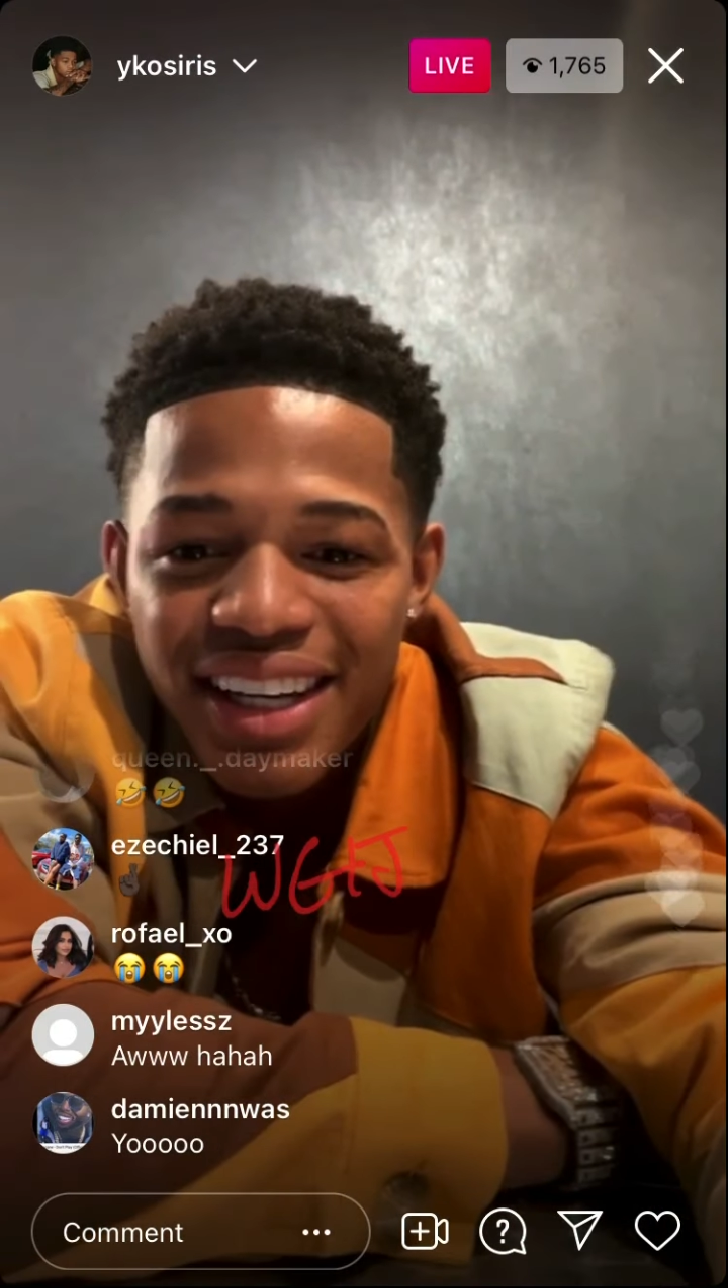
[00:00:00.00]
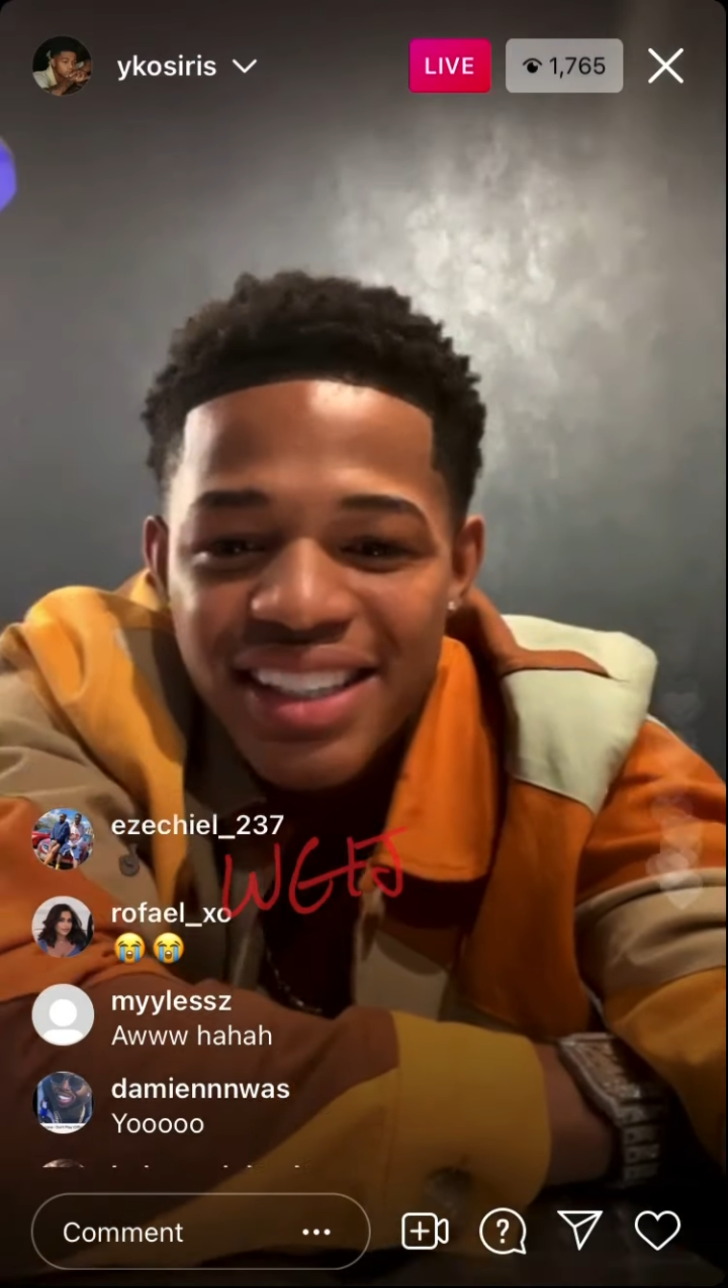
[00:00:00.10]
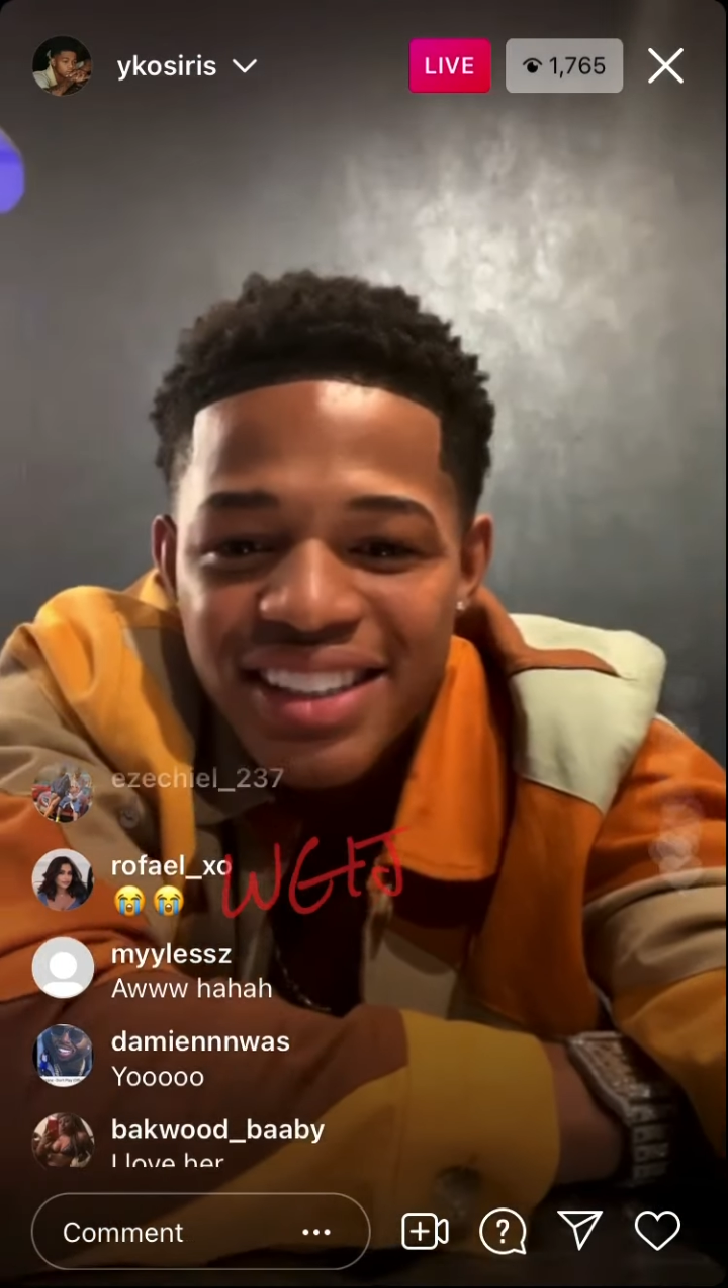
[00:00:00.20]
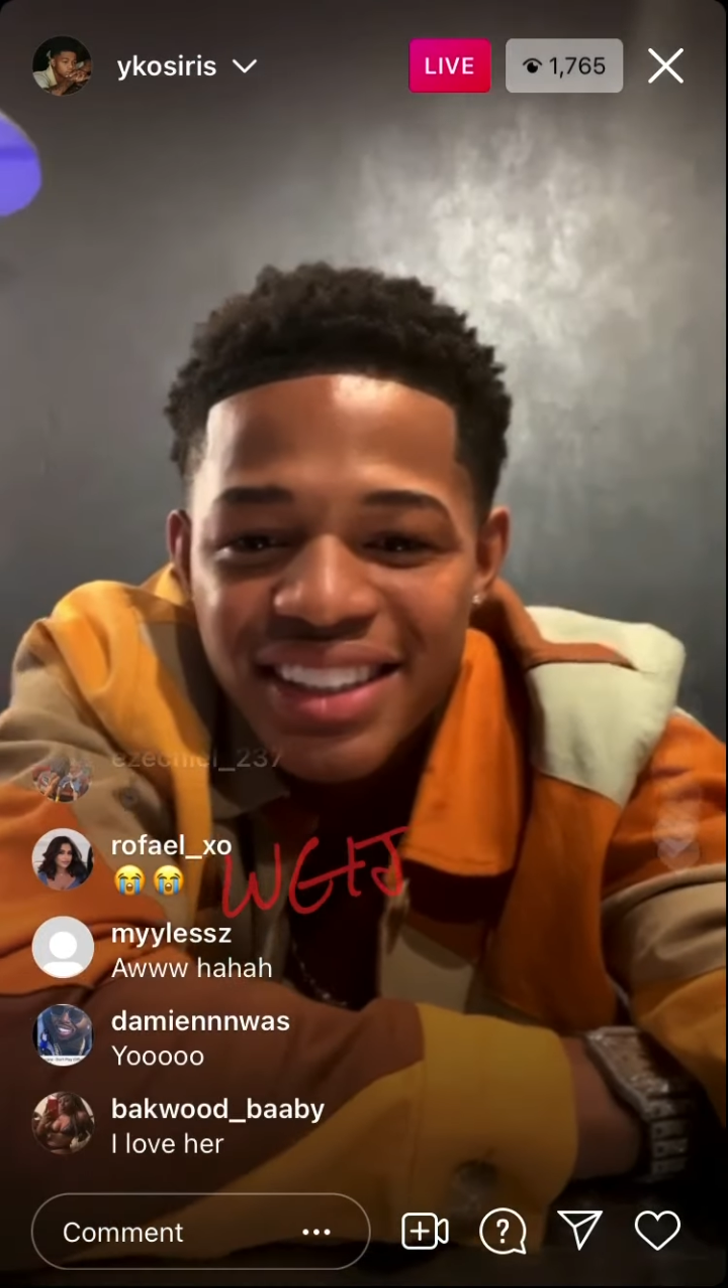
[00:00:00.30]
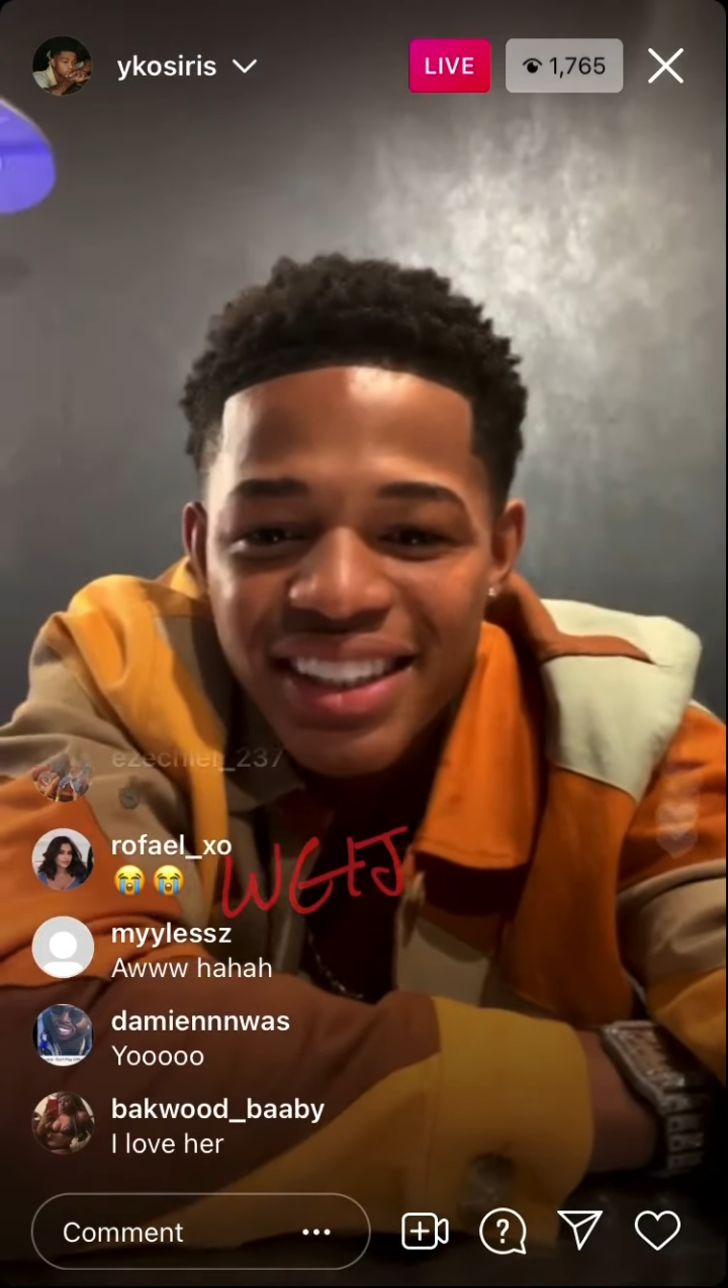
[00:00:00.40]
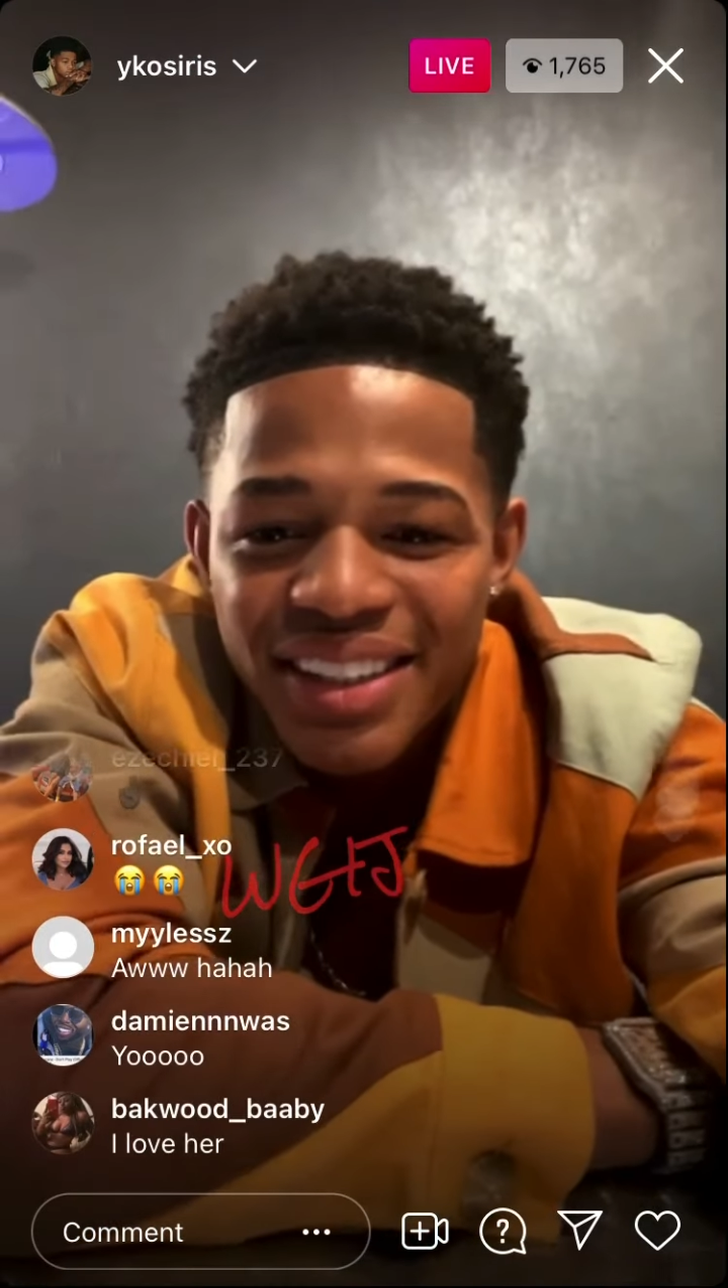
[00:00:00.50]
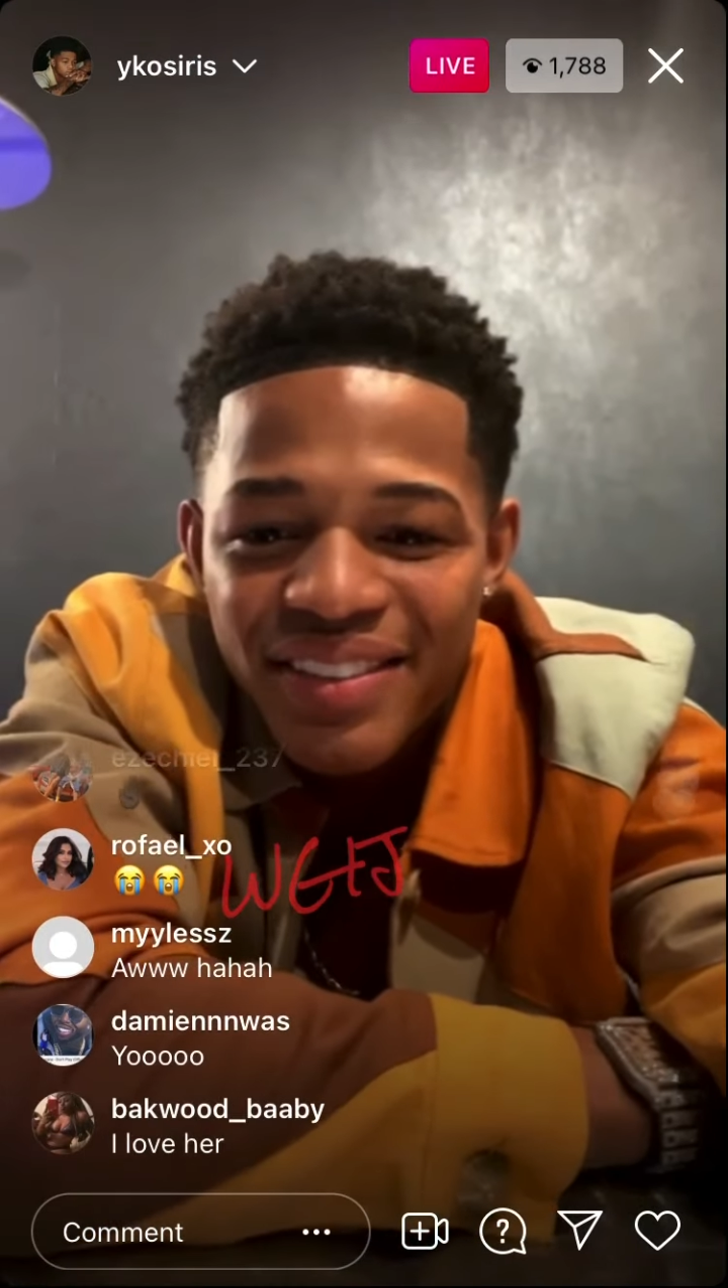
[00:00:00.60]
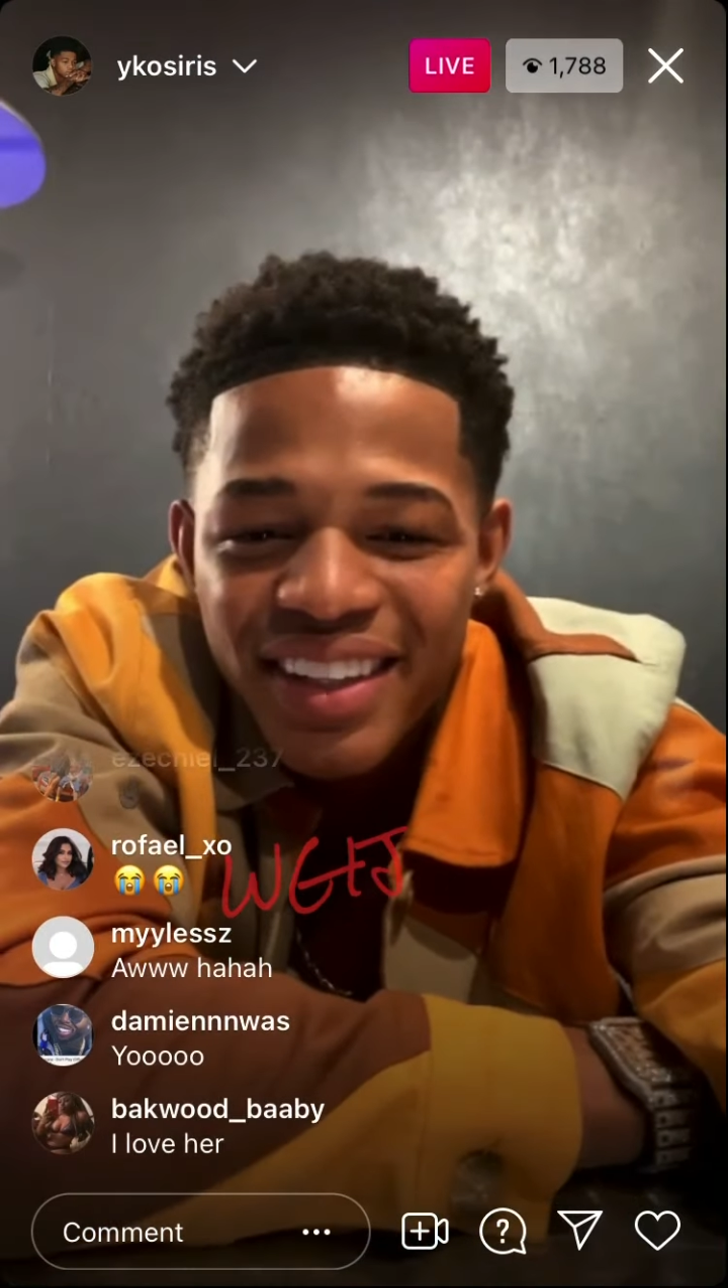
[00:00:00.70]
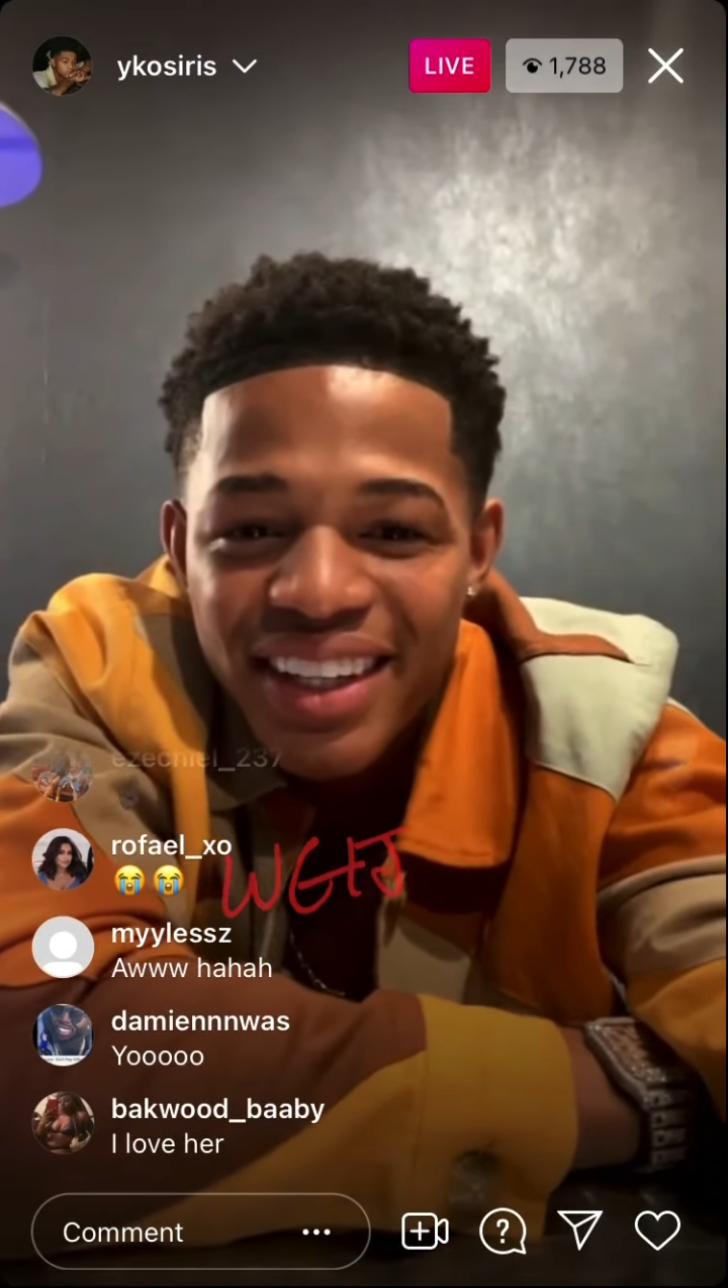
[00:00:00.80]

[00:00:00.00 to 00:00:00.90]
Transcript: That's lit,